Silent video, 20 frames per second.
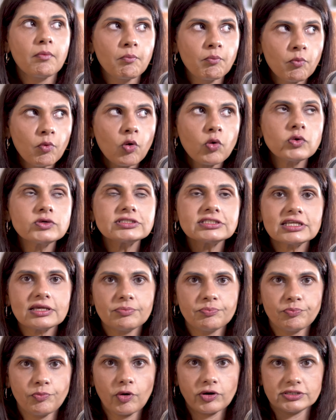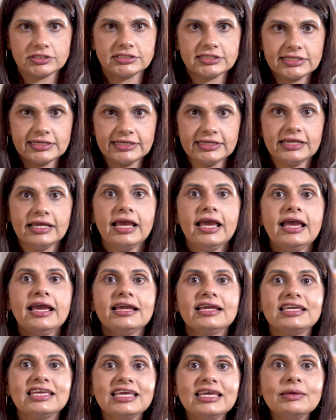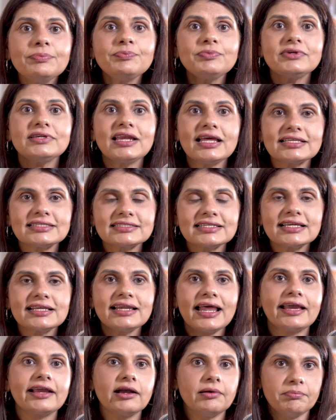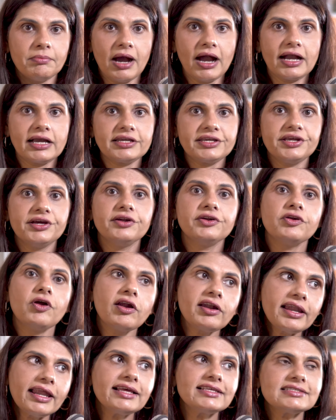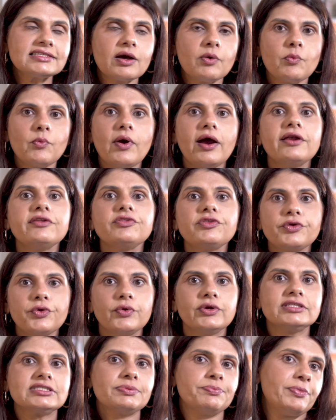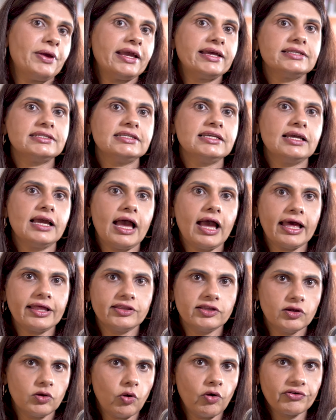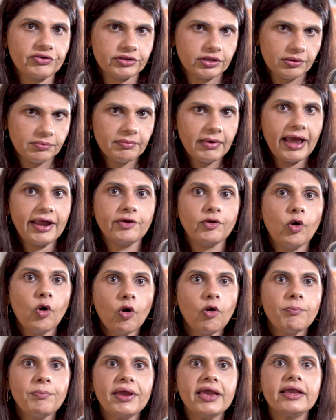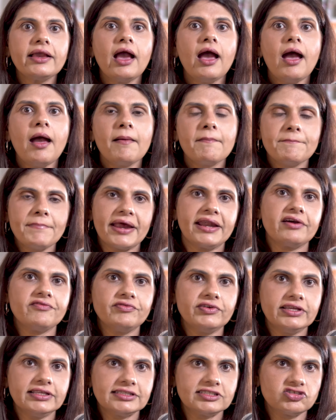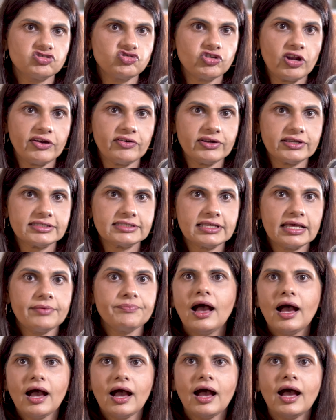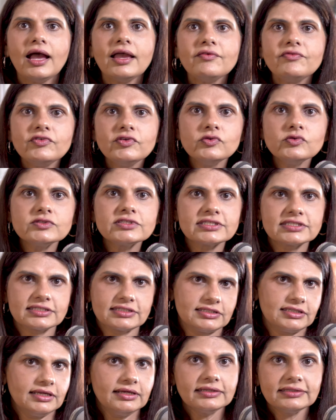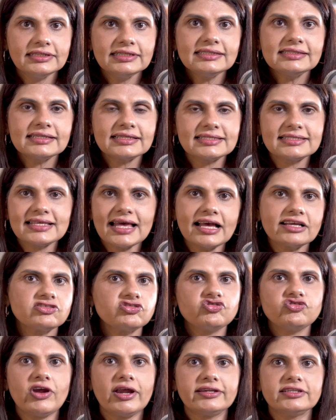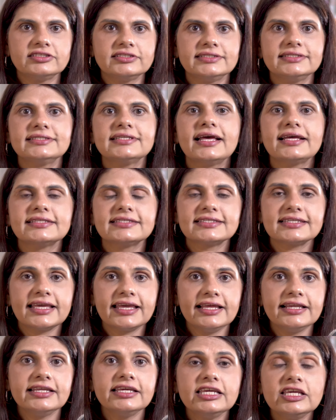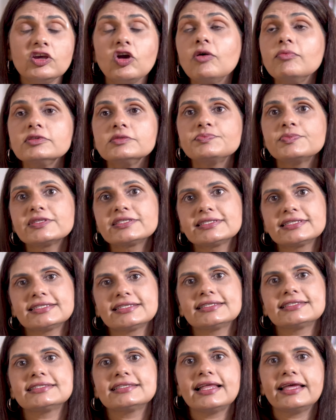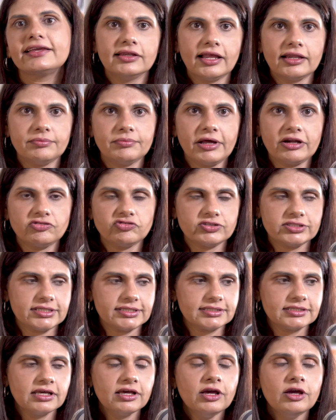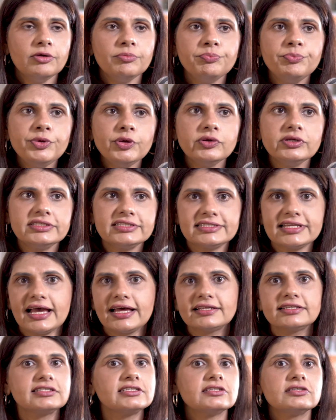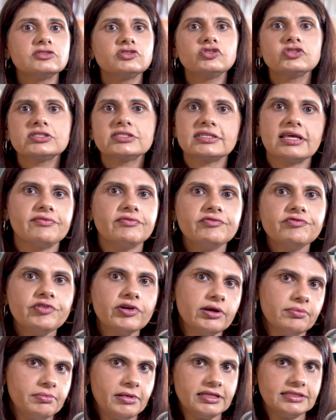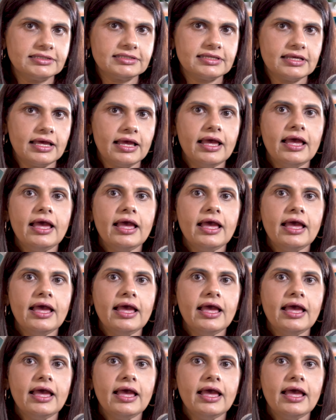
most importantly, keep testing like a marketer, not like someone throwing spaghetti at the algorithm and hoping Meta feels generous. I've used these exact strategies and scaled e-commerce businesses like Lull Mattresses, Beauty Stats to 7-figure months.